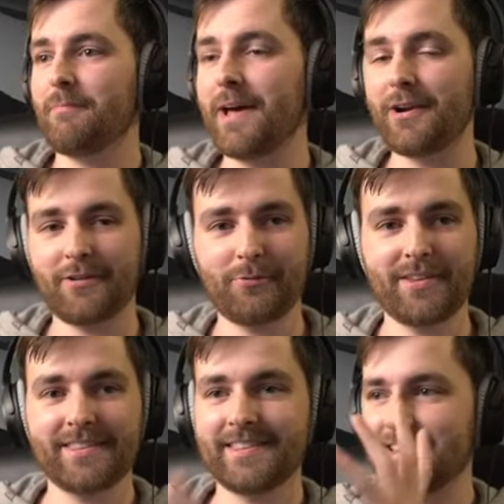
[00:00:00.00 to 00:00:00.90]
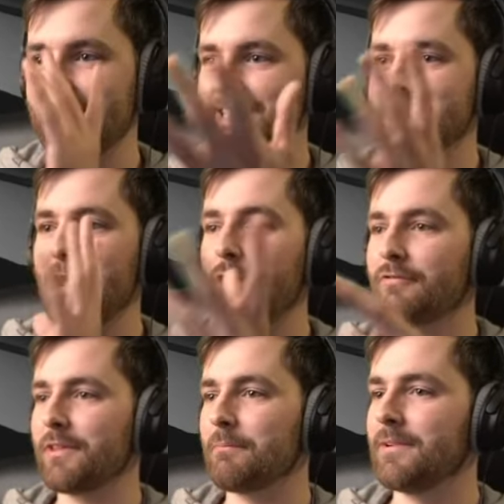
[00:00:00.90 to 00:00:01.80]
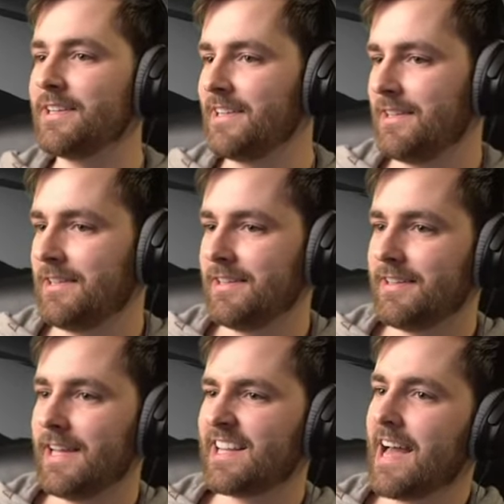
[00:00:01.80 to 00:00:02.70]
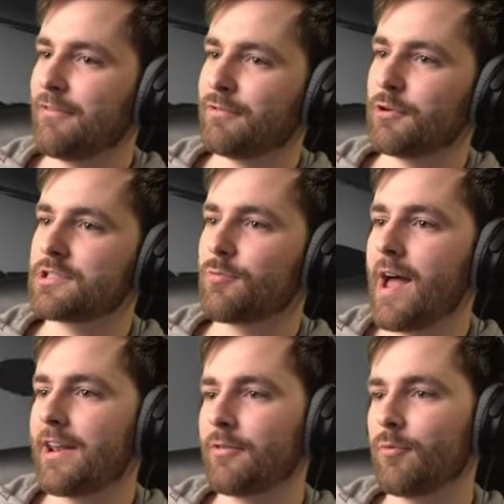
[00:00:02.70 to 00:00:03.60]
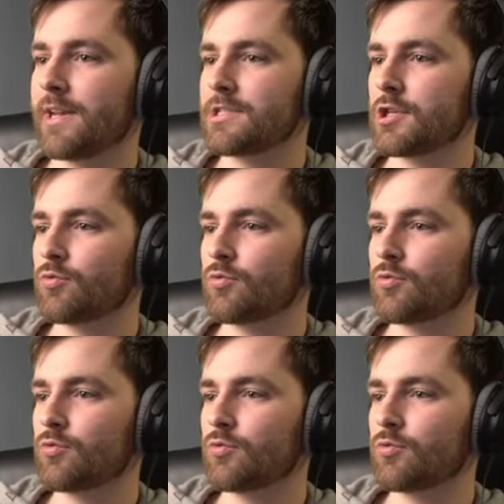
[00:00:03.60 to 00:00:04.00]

better when it's a lot of them. It kind of looks random when it's just